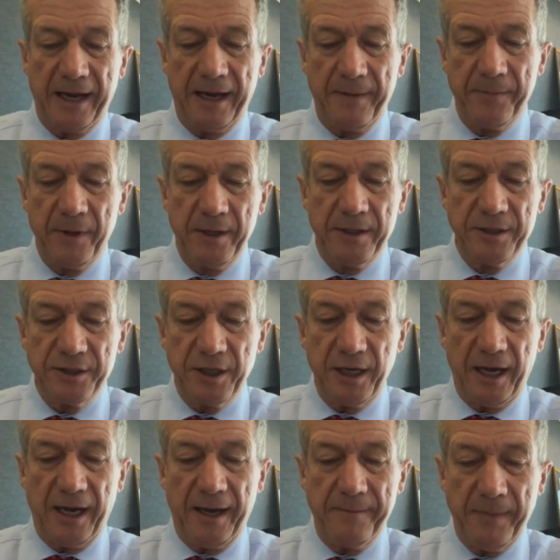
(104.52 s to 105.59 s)
um,
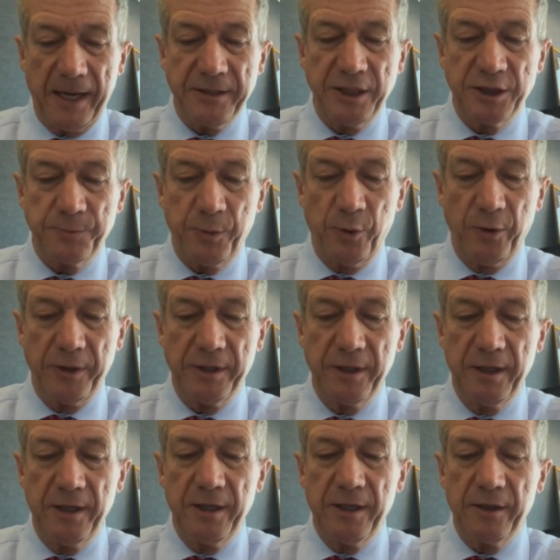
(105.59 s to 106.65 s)
uh, made this
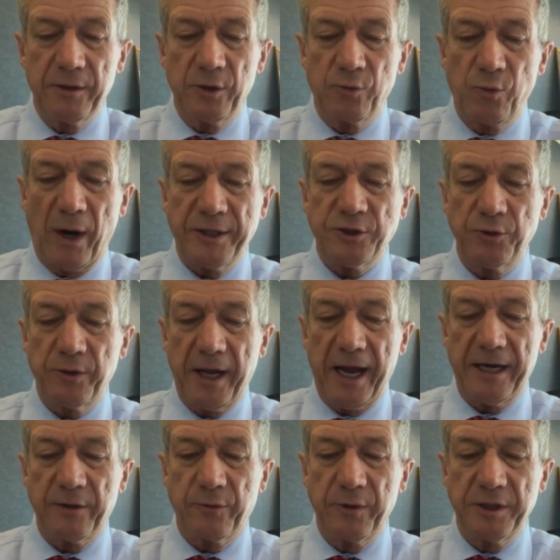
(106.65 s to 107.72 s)
point that racial
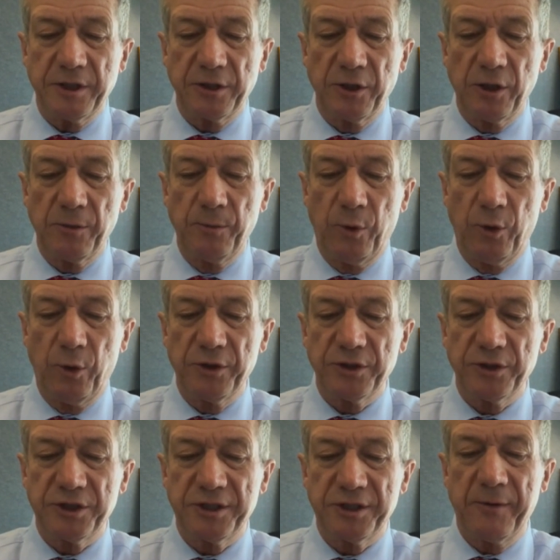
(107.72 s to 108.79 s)
categories are little
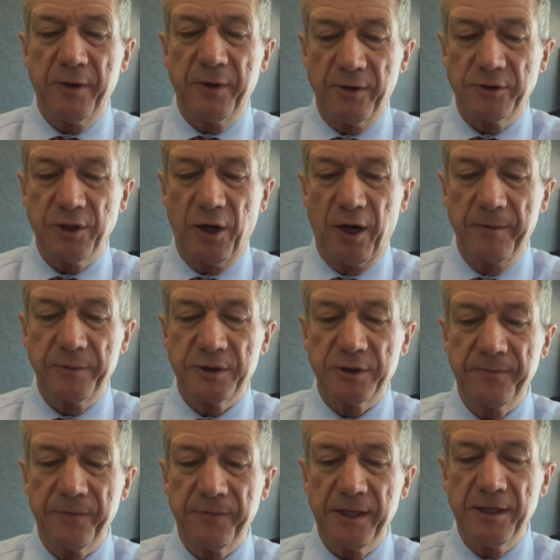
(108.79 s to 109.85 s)
more than
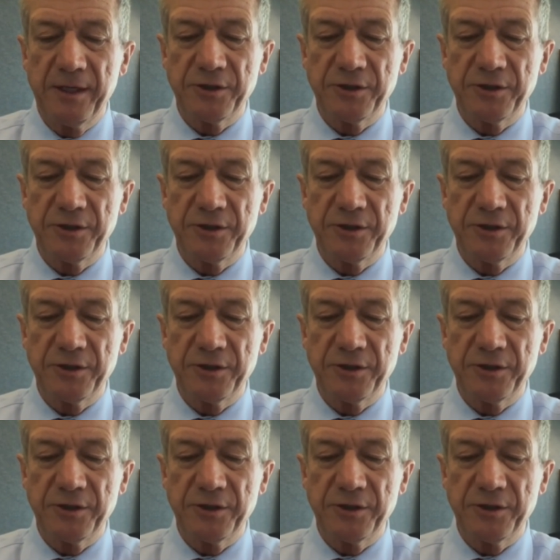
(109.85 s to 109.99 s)
stereotypes,